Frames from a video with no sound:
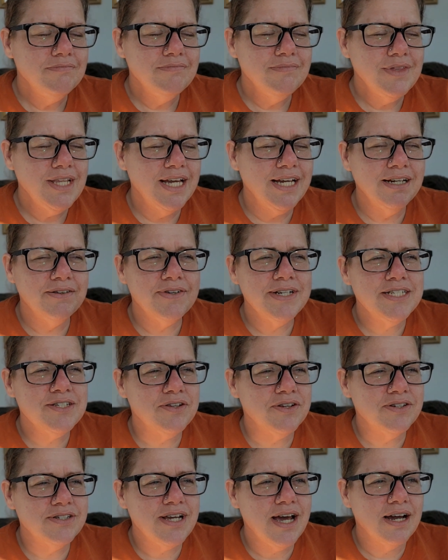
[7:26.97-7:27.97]
Anyway, so
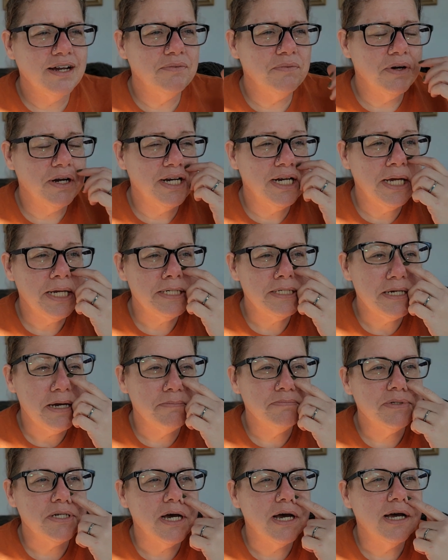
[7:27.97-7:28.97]
they're talking we're gonna get
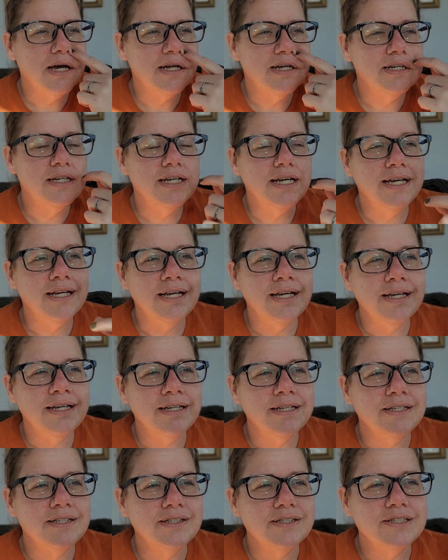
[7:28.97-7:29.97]
dumped on,
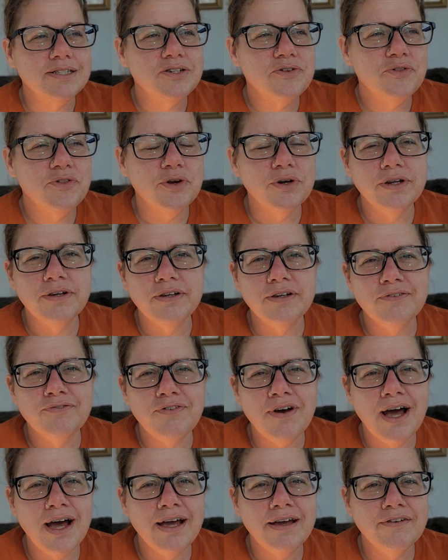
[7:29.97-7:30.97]
and
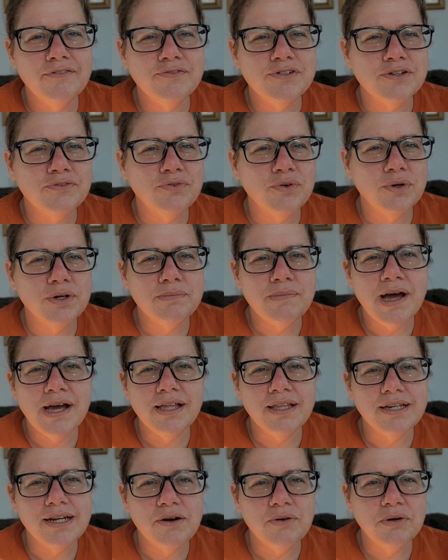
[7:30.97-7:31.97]
35 to 40
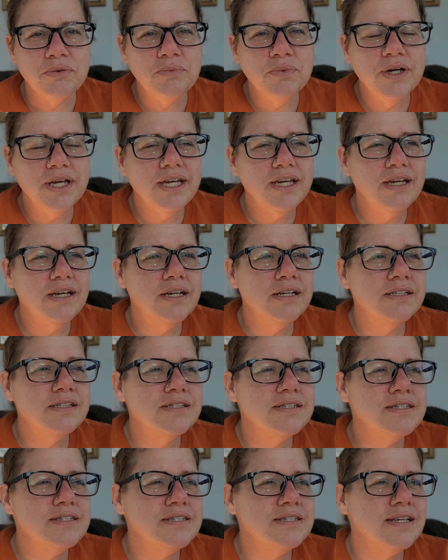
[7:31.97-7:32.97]
mile an hour
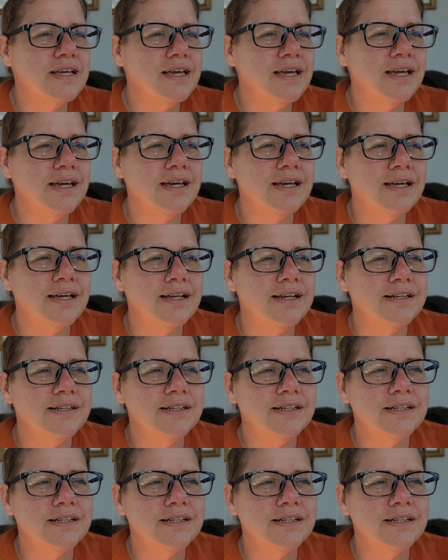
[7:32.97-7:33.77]
winds, and